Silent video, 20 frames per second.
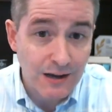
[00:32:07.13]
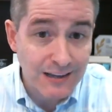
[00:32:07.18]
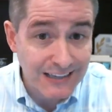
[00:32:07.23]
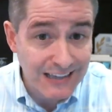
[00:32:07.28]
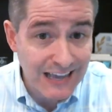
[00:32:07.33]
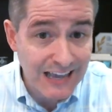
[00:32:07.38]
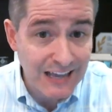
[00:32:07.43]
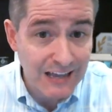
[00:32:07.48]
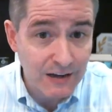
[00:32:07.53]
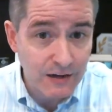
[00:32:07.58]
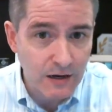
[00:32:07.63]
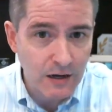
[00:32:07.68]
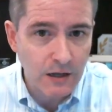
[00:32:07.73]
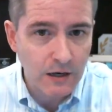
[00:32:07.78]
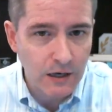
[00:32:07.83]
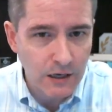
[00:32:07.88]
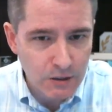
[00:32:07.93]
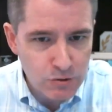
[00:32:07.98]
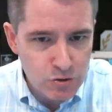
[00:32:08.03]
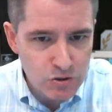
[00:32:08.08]
again,
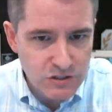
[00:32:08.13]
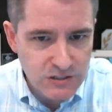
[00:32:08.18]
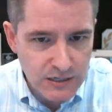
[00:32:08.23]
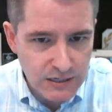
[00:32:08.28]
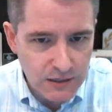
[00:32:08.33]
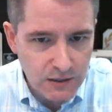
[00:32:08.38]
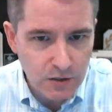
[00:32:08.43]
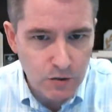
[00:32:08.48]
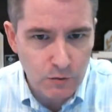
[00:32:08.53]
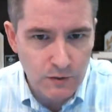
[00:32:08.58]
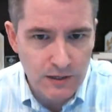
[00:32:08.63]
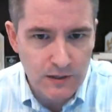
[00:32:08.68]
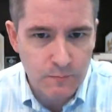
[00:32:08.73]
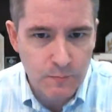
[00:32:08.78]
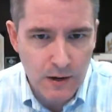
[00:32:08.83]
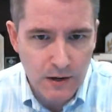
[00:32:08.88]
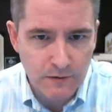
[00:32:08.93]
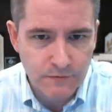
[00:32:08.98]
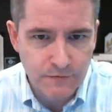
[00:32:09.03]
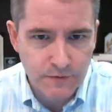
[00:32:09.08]
an interesting, unique
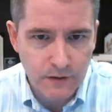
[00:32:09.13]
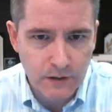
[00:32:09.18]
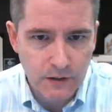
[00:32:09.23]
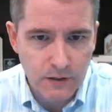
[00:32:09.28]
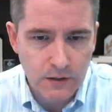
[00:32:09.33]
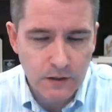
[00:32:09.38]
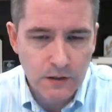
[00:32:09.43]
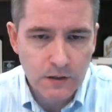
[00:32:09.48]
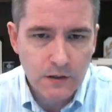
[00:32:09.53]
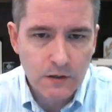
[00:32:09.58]
benefit